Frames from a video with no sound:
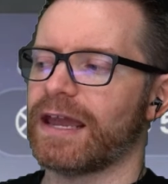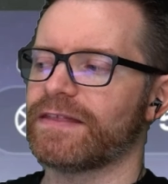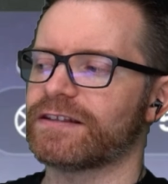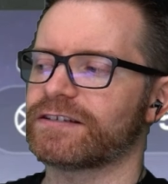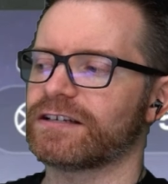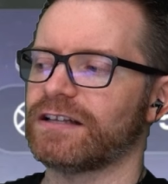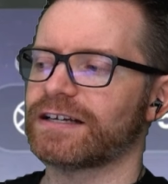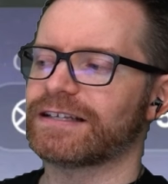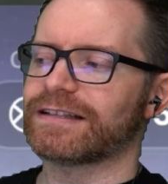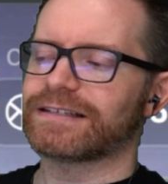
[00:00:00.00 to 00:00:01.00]
and then
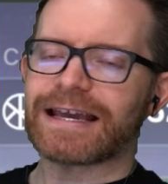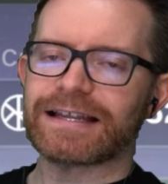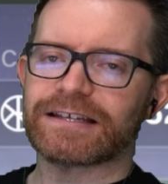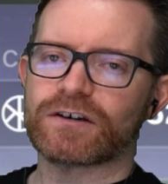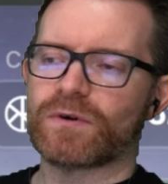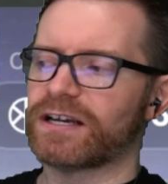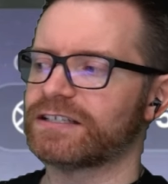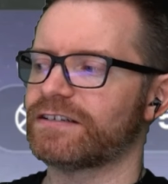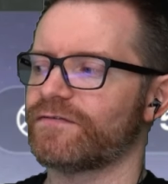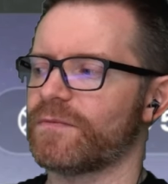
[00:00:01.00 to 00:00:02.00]
selecting the daily
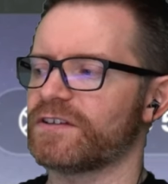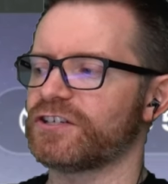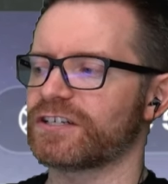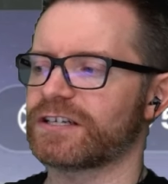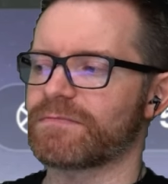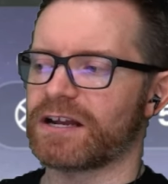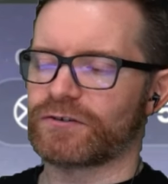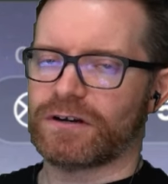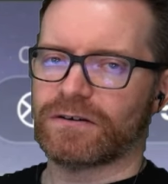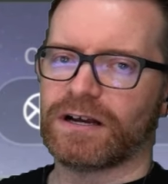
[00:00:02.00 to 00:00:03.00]
quest from the Jingxi
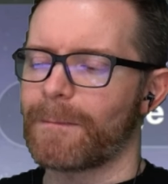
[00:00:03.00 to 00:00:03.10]
Metro.